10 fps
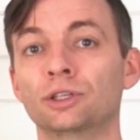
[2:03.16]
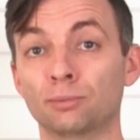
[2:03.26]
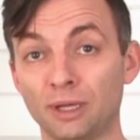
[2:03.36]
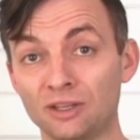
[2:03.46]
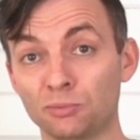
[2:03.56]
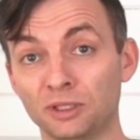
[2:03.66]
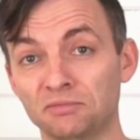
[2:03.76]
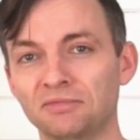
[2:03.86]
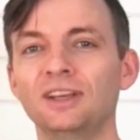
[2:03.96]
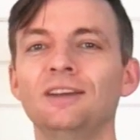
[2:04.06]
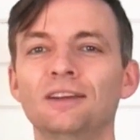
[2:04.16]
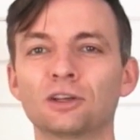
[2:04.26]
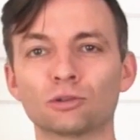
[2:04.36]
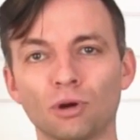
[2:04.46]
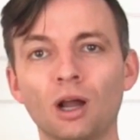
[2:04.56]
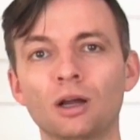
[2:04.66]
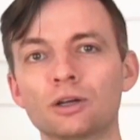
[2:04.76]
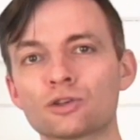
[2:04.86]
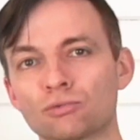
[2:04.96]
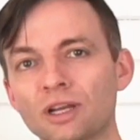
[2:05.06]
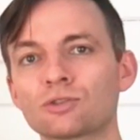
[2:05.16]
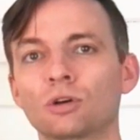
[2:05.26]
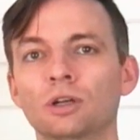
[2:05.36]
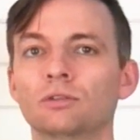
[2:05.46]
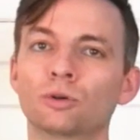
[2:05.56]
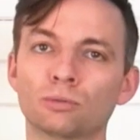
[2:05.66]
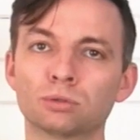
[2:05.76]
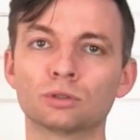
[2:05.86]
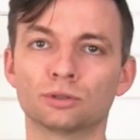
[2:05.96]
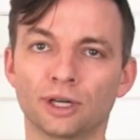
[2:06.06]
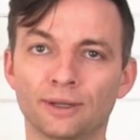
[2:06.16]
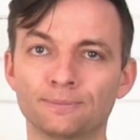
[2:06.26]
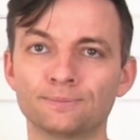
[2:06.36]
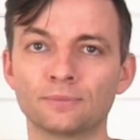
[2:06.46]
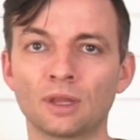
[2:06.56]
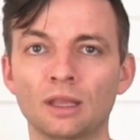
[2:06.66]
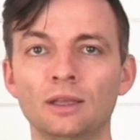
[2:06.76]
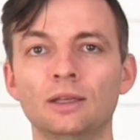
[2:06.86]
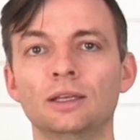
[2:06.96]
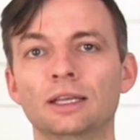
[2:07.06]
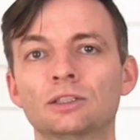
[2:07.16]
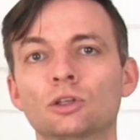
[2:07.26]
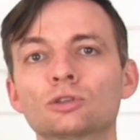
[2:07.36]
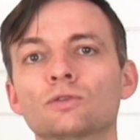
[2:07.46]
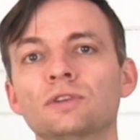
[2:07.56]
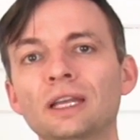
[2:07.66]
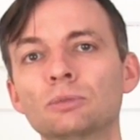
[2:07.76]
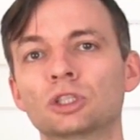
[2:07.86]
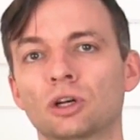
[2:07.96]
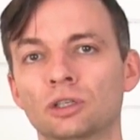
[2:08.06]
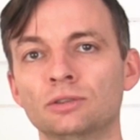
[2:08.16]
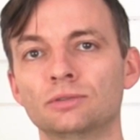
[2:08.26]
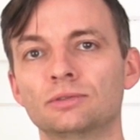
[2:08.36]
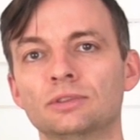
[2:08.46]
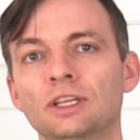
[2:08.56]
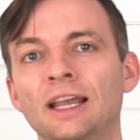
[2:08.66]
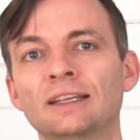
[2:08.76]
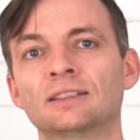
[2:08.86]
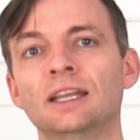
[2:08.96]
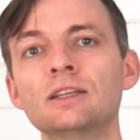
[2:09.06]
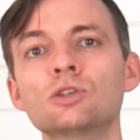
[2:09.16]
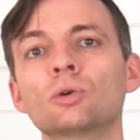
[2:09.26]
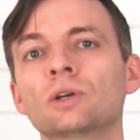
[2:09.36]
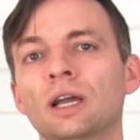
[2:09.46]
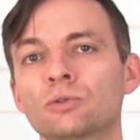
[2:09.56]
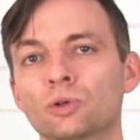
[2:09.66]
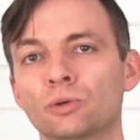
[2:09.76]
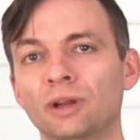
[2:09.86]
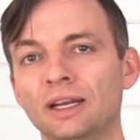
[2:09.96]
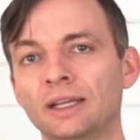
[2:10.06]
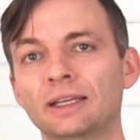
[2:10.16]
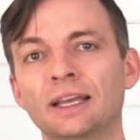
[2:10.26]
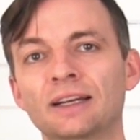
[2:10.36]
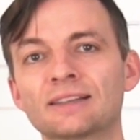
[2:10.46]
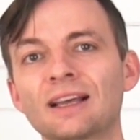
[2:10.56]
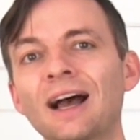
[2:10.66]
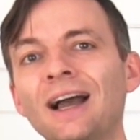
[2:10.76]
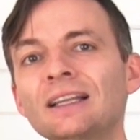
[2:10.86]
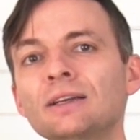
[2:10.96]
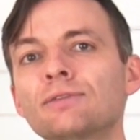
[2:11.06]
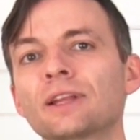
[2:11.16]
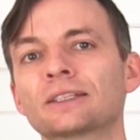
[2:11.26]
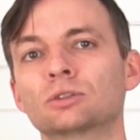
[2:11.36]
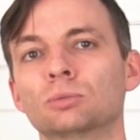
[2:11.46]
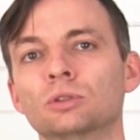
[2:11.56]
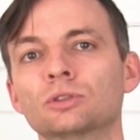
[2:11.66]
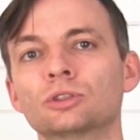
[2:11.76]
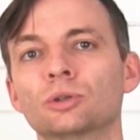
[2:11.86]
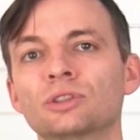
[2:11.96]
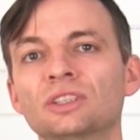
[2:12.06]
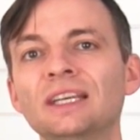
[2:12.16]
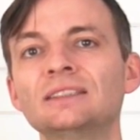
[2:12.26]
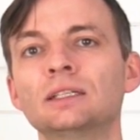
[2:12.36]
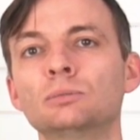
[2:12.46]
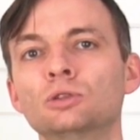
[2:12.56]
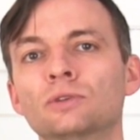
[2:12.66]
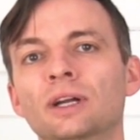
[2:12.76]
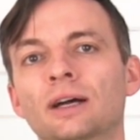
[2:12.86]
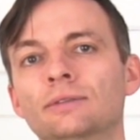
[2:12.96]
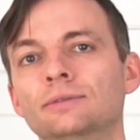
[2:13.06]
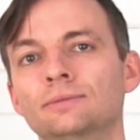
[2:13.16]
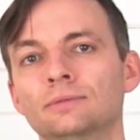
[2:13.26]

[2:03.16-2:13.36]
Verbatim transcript: in your basement, garage, restaurant, or your brewery. It is also flame retardant, has an indoor and outdoor rating, and it is highly flexible, so it is easy to move around.